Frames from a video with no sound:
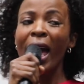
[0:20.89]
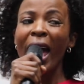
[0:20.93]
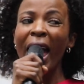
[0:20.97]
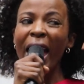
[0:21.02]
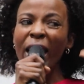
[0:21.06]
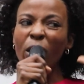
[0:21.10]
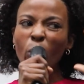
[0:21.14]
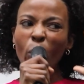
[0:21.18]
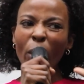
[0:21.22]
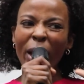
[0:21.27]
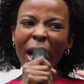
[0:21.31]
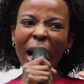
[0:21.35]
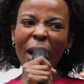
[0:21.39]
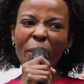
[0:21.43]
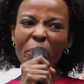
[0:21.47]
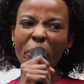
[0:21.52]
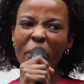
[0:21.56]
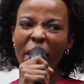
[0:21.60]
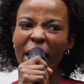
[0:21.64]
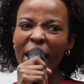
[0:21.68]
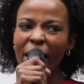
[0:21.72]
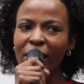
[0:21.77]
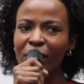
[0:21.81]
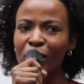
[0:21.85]
and we are
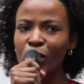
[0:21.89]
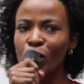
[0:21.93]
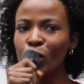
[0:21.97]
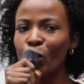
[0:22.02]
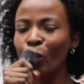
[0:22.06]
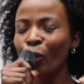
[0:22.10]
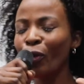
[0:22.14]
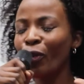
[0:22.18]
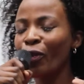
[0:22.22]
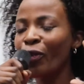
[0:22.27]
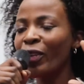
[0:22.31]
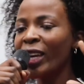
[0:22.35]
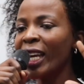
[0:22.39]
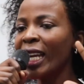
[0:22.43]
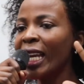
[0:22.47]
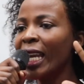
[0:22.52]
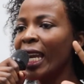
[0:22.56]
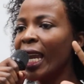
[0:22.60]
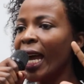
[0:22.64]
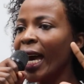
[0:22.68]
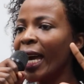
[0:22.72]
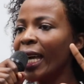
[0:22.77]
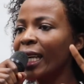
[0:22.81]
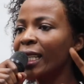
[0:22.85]
made to feel
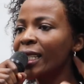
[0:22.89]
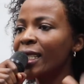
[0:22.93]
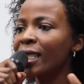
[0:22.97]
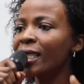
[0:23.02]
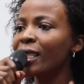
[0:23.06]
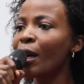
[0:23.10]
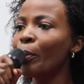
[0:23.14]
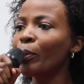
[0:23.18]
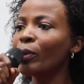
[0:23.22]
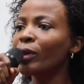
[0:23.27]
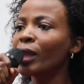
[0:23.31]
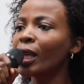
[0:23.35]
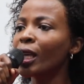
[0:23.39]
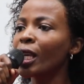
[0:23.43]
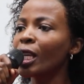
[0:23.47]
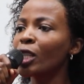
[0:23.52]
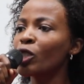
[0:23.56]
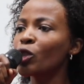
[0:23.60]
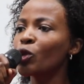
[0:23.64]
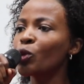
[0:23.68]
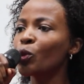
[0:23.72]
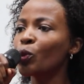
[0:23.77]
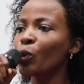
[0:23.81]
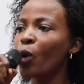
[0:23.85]
like something
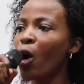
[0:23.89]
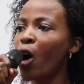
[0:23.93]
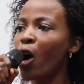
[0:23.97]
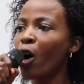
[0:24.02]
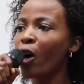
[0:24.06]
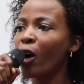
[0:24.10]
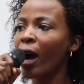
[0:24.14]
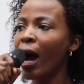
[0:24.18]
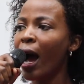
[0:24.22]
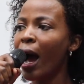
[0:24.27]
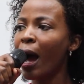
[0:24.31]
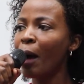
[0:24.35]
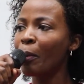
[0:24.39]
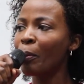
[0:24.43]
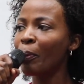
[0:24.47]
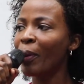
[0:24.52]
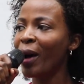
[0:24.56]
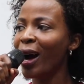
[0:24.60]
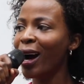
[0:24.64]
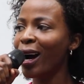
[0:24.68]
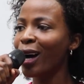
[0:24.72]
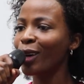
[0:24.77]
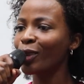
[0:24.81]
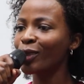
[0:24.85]
is wrong
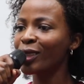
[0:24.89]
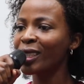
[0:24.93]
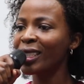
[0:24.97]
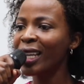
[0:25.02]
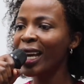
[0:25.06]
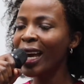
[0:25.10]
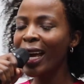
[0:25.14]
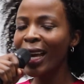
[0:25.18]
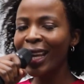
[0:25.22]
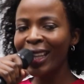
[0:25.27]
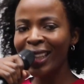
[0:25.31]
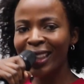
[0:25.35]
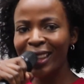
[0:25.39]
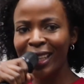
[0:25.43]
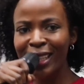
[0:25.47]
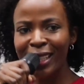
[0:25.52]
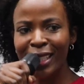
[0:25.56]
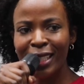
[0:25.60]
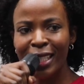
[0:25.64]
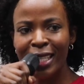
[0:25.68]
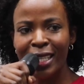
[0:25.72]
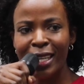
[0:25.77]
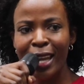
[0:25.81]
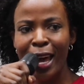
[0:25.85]
about
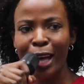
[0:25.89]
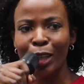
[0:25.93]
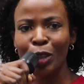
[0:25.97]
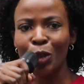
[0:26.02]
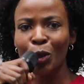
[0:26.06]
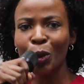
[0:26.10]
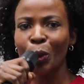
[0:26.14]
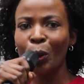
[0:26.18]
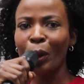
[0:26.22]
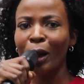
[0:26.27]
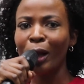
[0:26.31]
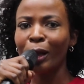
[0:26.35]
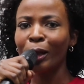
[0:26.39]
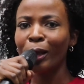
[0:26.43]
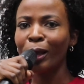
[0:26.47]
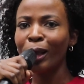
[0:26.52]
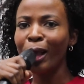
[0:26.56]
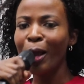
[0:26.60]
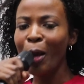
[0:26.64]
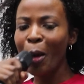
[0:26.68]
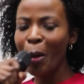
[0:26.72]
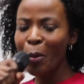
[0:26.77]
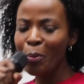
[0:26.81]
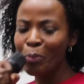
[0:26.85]
this natural,